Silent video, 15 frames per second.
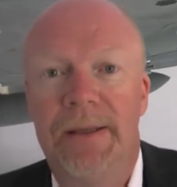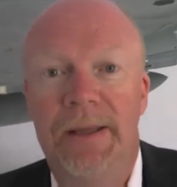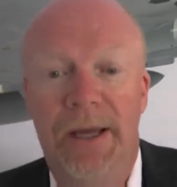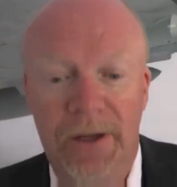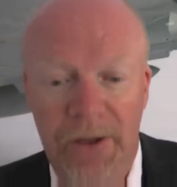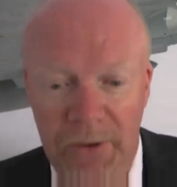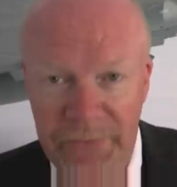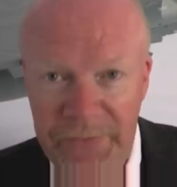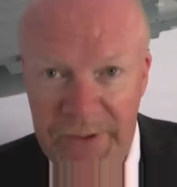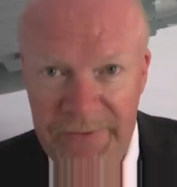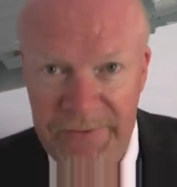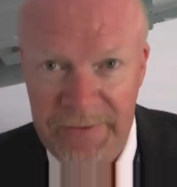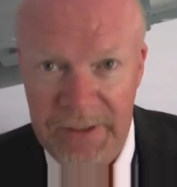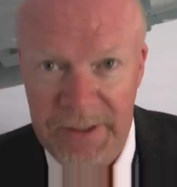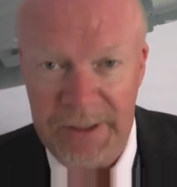The aircraft
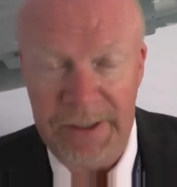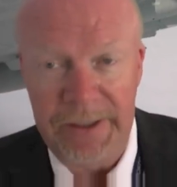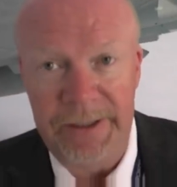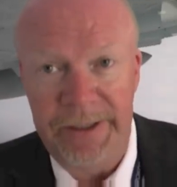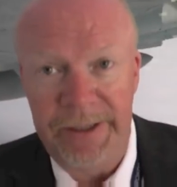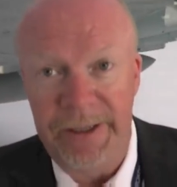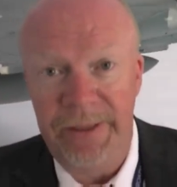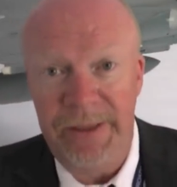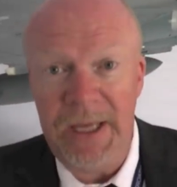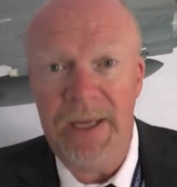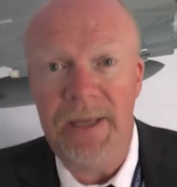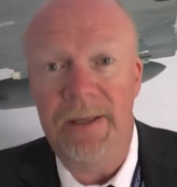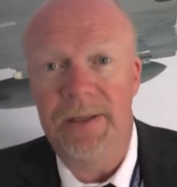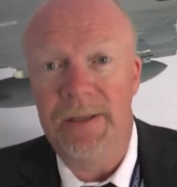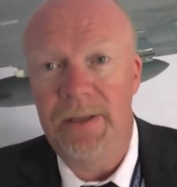is
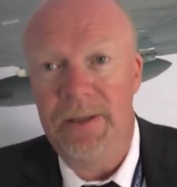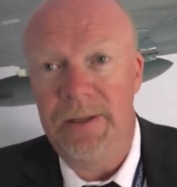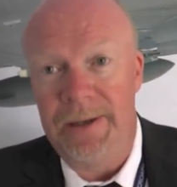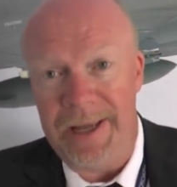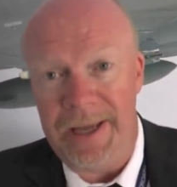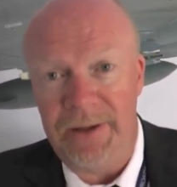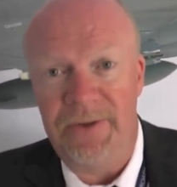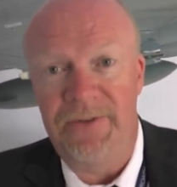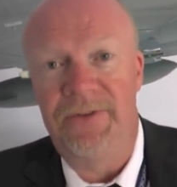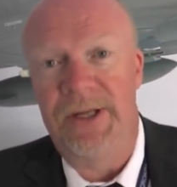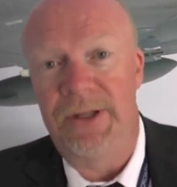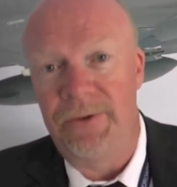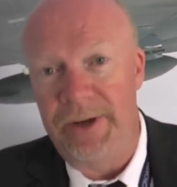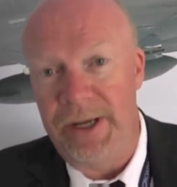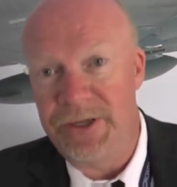the latest
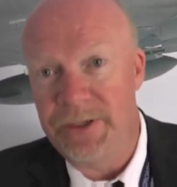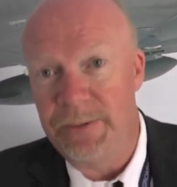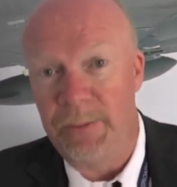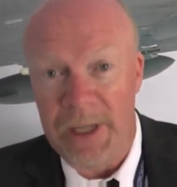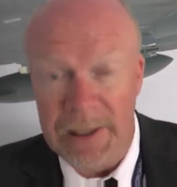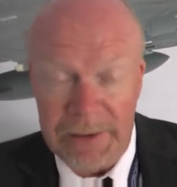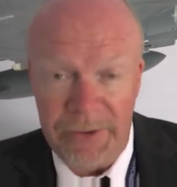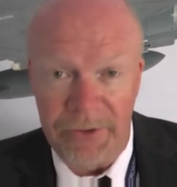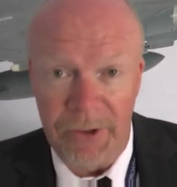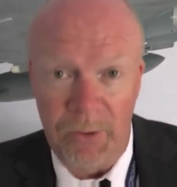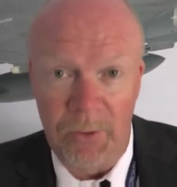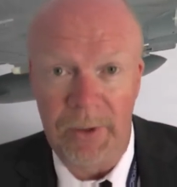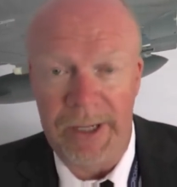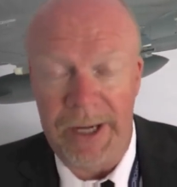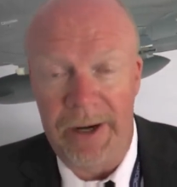generation
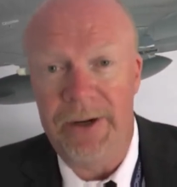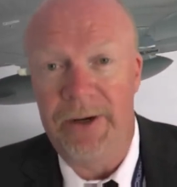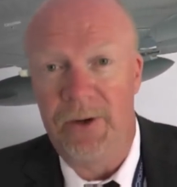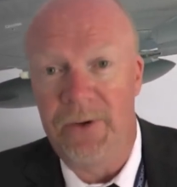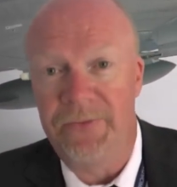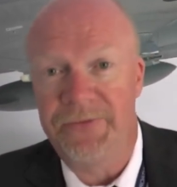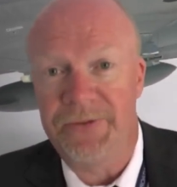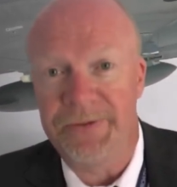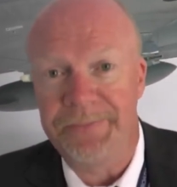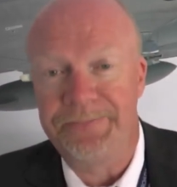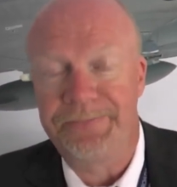multi-role aircraft,